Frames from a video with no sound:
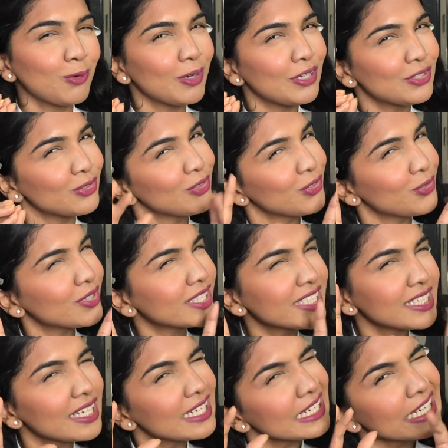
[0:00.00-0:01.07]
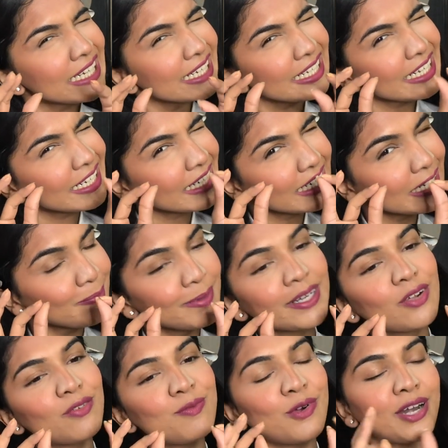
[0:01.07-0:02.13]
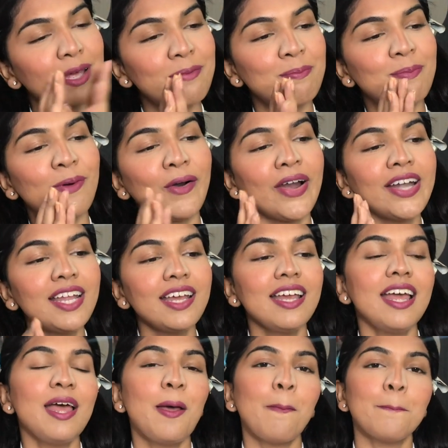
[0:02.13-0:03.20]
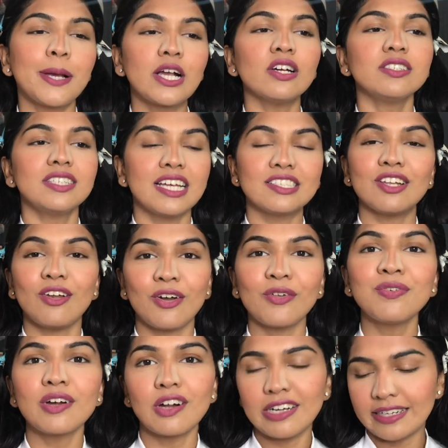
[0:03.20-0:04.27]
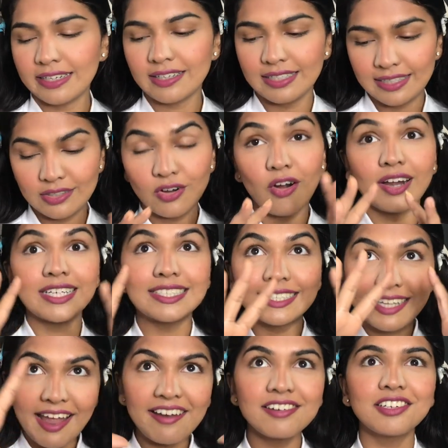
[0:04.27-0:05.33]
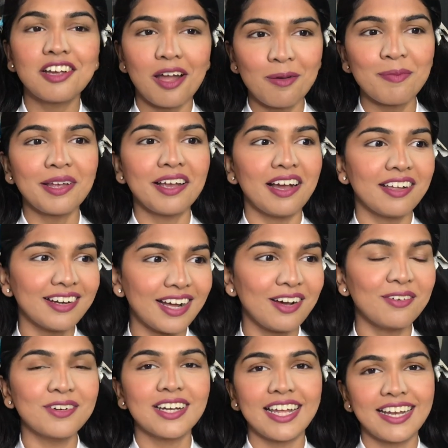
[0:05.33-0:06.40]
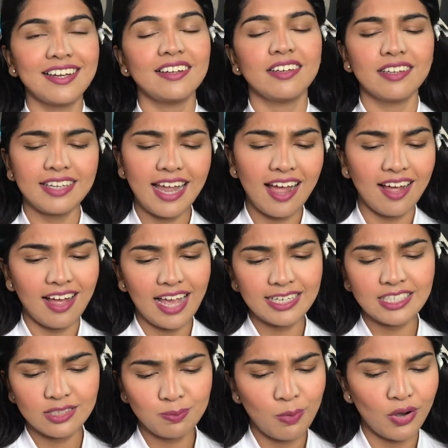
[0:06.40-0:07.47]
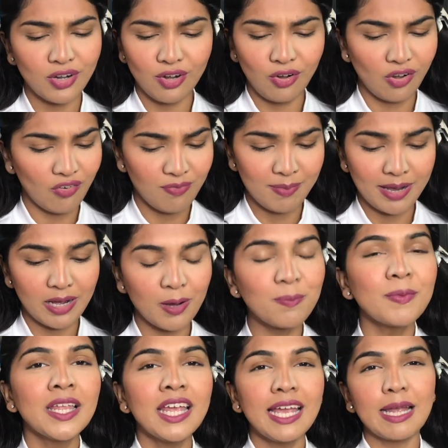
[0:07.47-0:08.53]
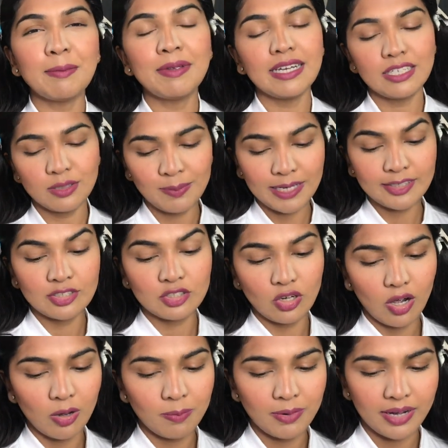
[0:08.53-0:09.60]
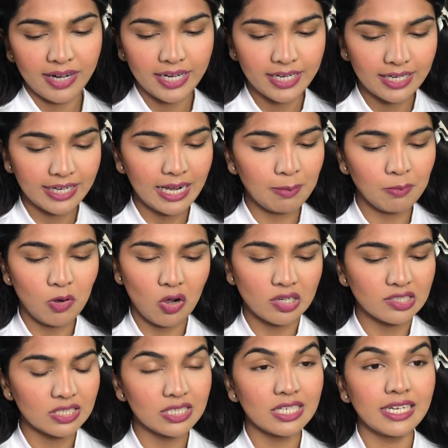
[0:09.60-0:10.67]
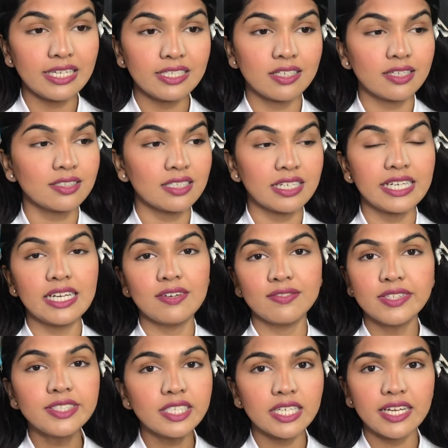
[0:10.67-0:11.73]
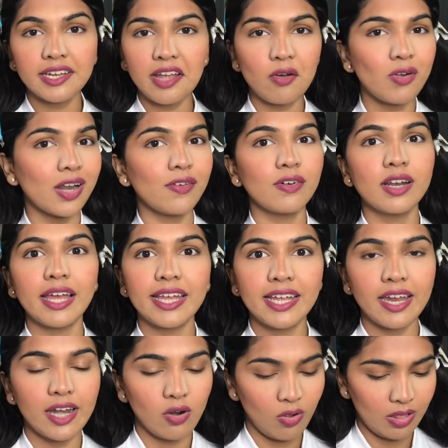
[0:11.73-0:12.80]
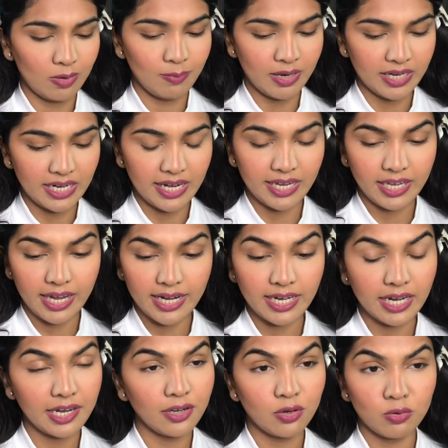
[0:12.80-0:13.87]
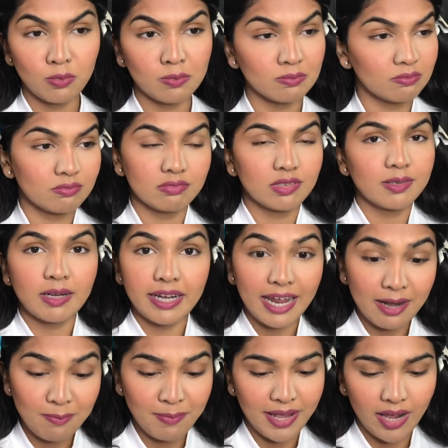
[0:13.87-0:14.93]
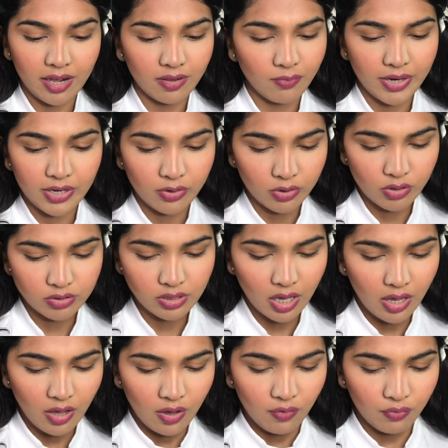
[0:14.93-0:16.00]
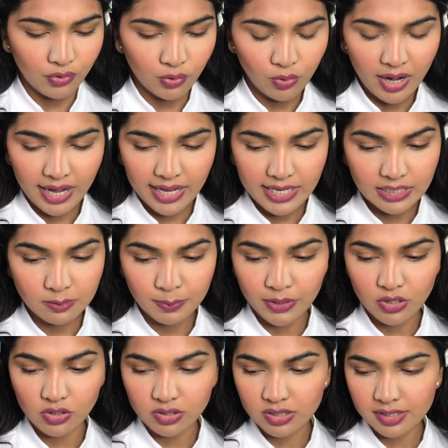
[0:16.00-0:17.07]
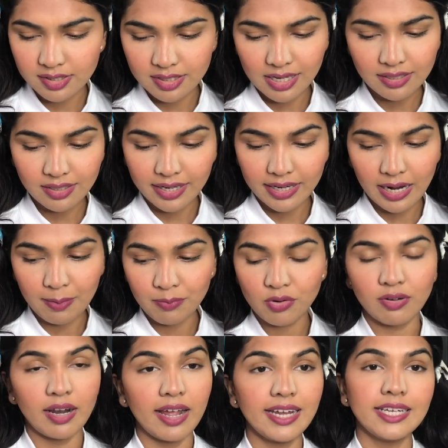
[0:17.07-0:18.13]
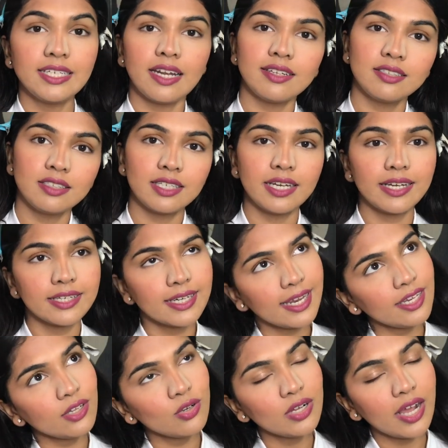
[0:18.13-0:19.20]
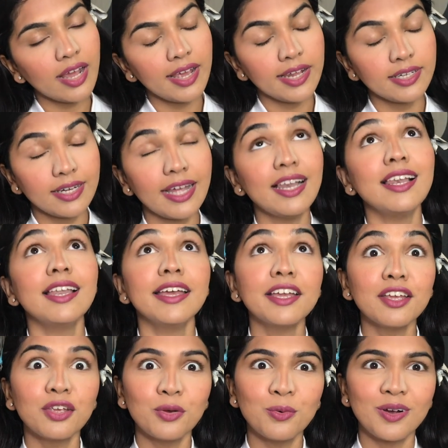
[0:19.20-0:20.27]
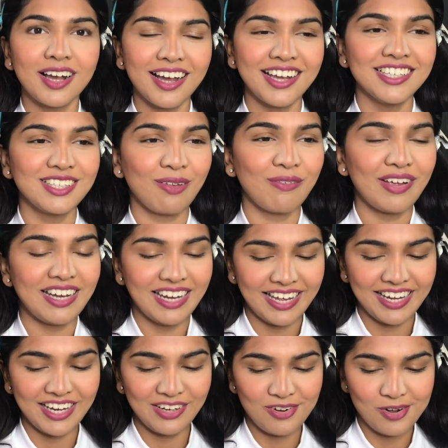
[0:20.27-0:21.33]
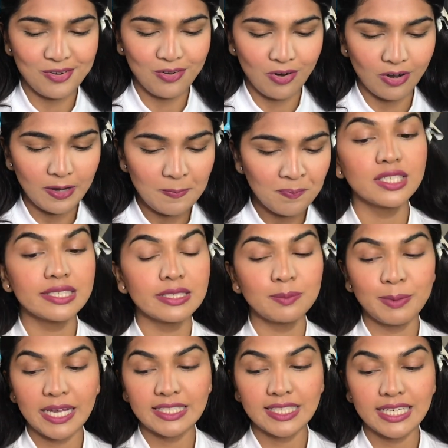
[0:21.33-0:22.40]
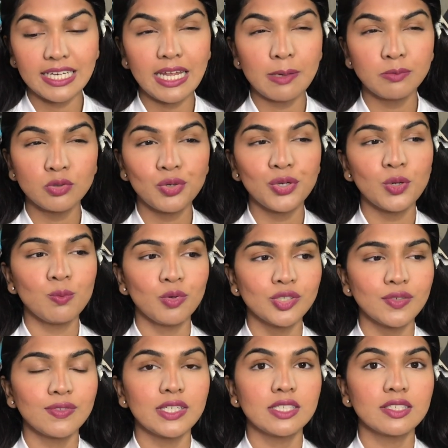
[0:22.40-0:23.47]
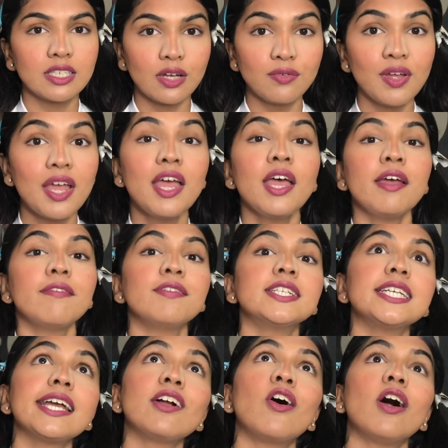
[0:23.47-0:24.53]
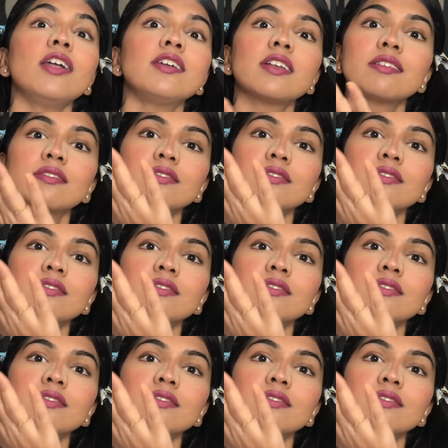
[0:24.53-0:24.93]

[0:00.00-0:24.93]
only showing you guys a little little little bit of what i bought because there's a lot of con con content coming around and yeah i just bought a lot of makeup i mean it's my job right like i'm constantly just reinvesting whatever i get all the money i get into again making videos for you guys because it's just like I'm trying testing telling you guys telling you guys if I like it or not this is basically I'm showing you most of the stuff which I got